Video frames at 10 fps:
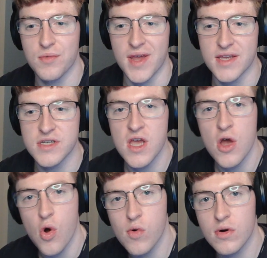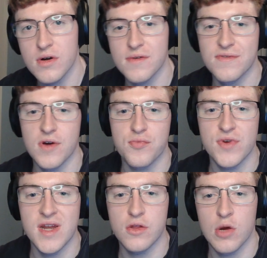range, or for a
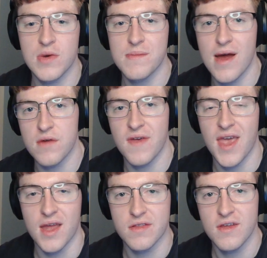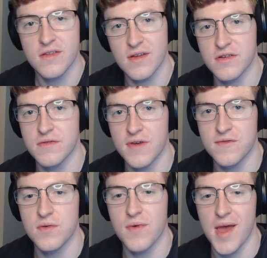predetermined amount of hands, such as
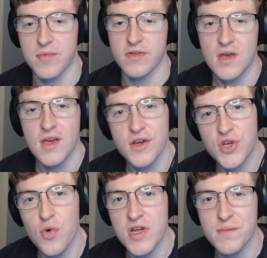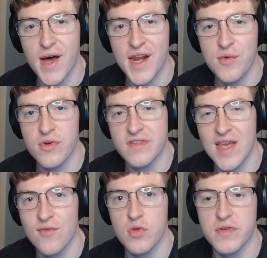50 reps. Don't combine it with
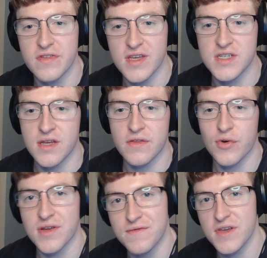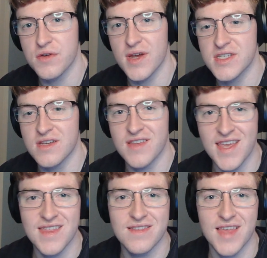several positions or configurations
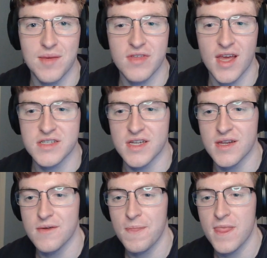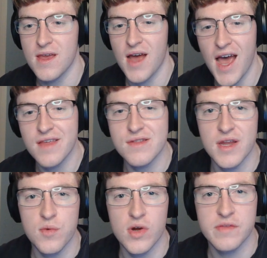in the same session.
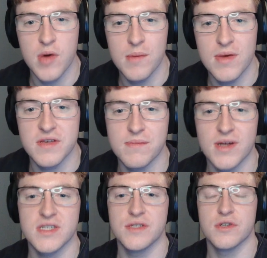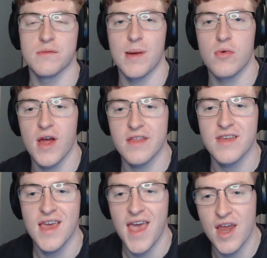Isolating one spot makes it much easier to memorize,
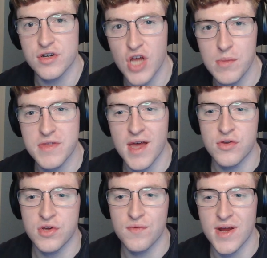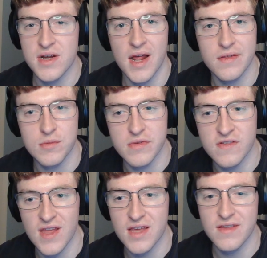and on top of that, you can recognize your
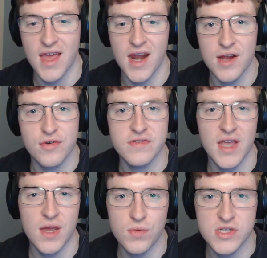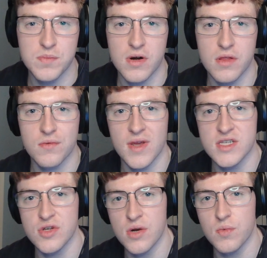mistakes and understand which part of the
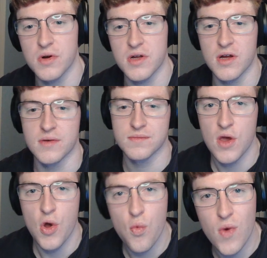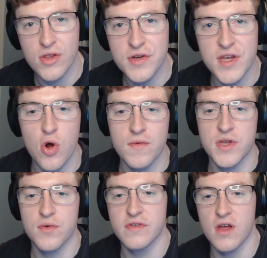range you need to work on. When looking over
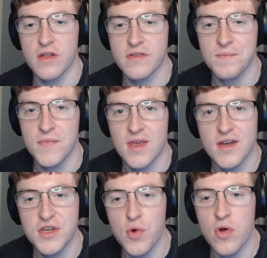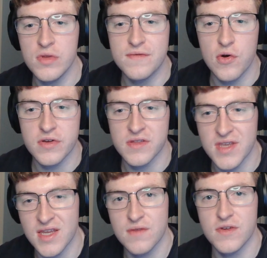your results, don't only focus on the
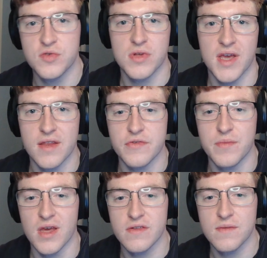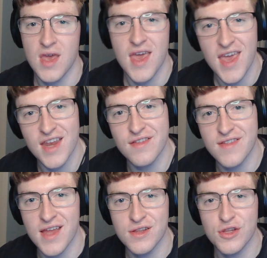individual hands you missed.
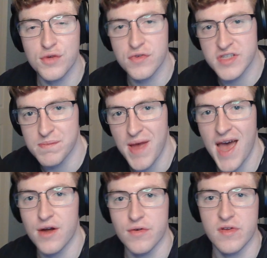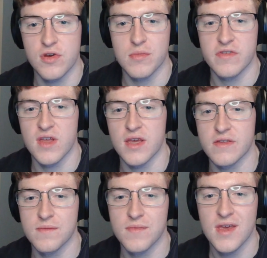Instead, look for some patterns in your
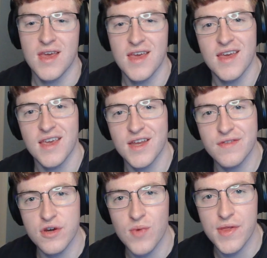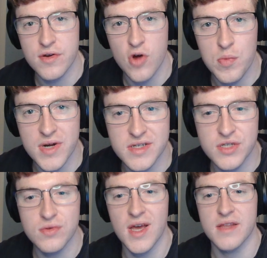mistakes. Consider whether you're opening
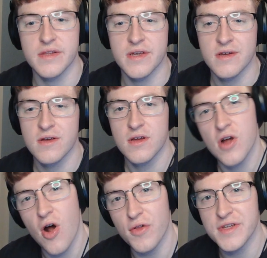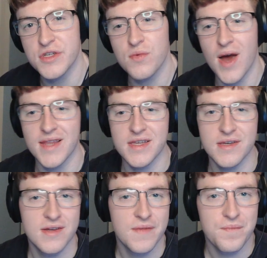too lightly, calling too
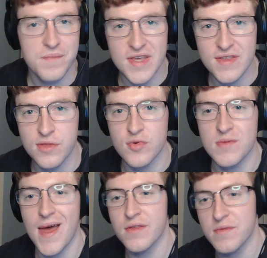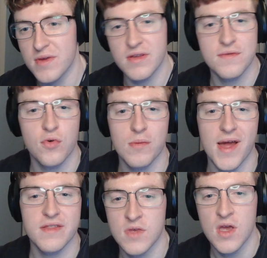widely, missing 3-bets, missing
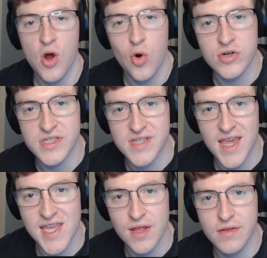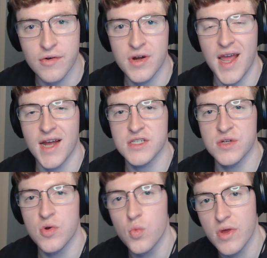4-bets, or just taking a certain
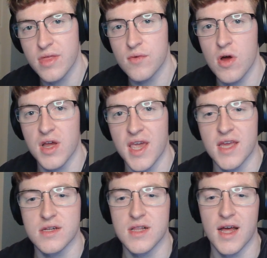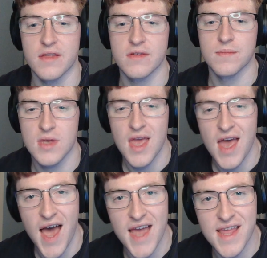action with the wrong hand class.
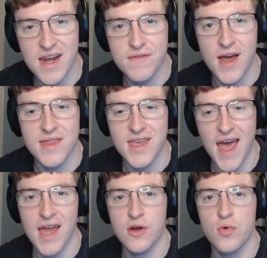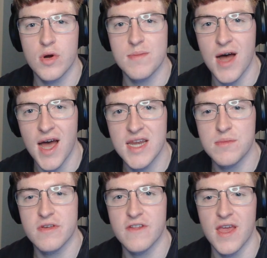Identifying the category behind a
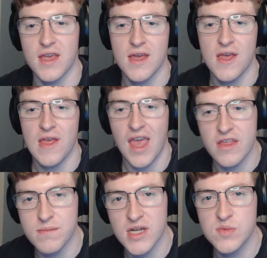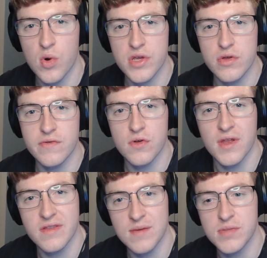mistake is much more useful
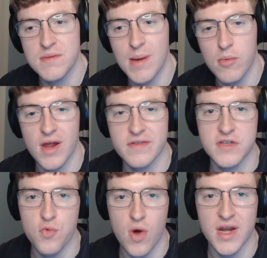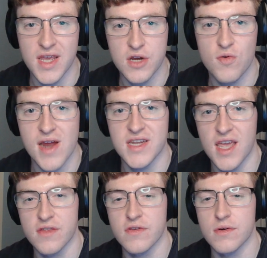than simply memorizing one incorrect
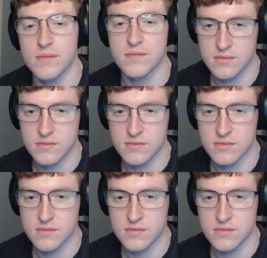answer.